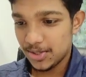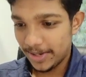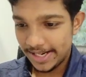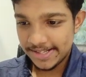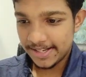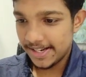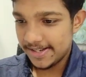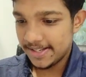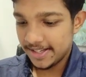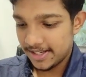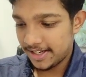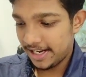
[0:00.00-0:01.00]
So H3 is
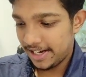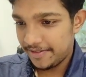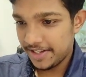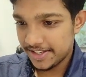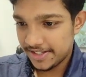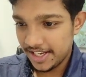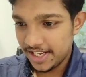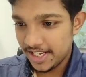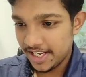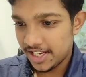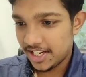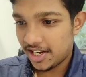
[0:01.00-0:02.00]
there, and we are
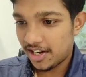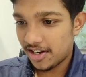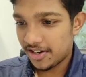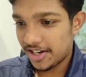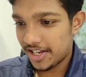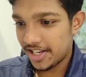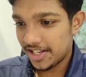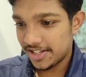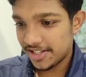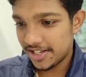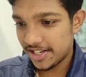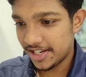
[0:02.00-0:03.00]
saying color
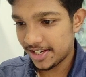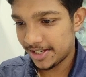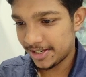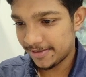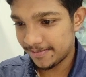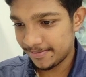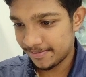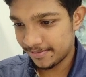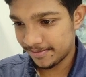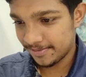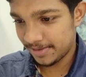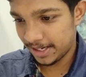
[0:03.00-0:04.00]
as
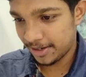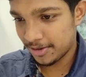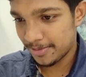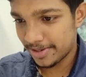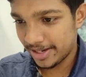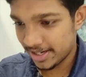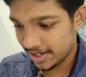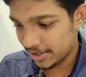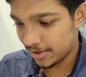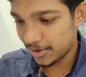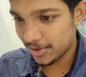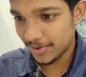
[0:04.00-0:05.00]
aquamarine,
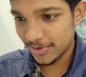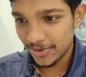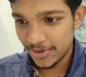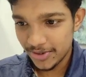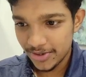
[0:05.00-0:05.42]
I don't know.